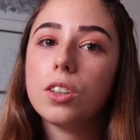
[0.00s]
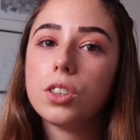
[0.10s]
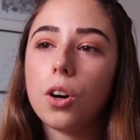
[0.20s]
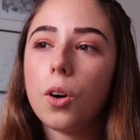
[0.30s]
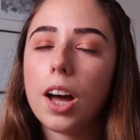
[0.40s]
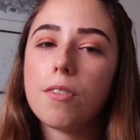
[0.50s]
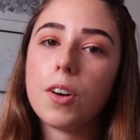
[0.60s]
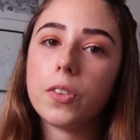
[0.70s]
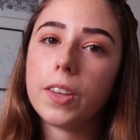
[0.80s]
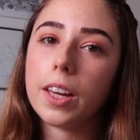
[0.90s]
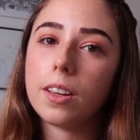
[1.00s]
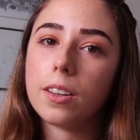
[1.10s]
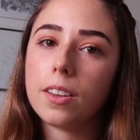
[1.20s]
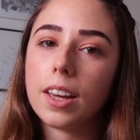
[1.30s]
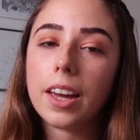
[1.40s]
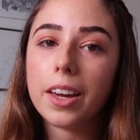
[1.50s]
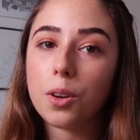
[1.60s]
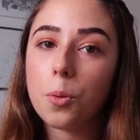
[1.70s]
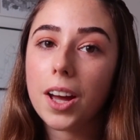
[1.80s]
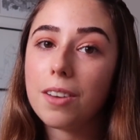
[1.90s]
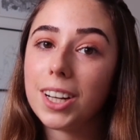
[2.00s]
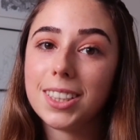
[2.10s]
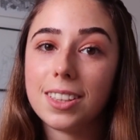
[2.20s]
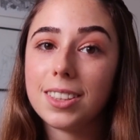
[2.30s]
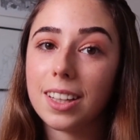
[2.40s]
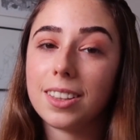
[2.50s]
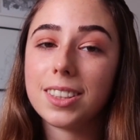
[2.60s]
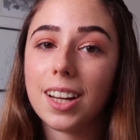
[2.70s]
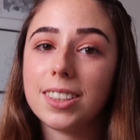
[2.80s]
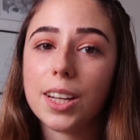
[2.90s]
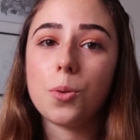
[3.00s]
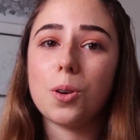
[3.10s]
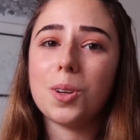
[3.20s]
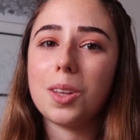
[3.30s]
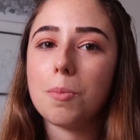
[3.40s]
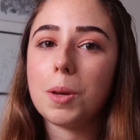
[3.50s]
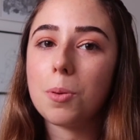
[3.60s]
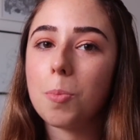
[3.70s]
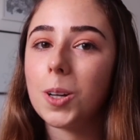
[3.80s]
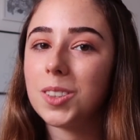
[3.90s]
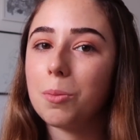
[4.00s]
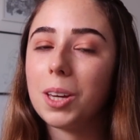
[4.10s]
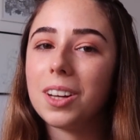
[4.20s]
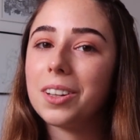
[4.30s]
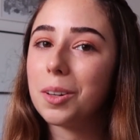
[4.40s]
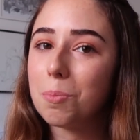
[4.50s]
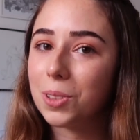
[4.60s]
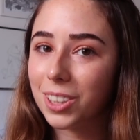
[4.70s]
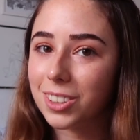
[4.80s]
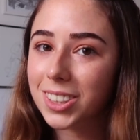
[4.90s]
So I felt like either way, if I didn't take this class, I wouldn't really be prepared to be a good political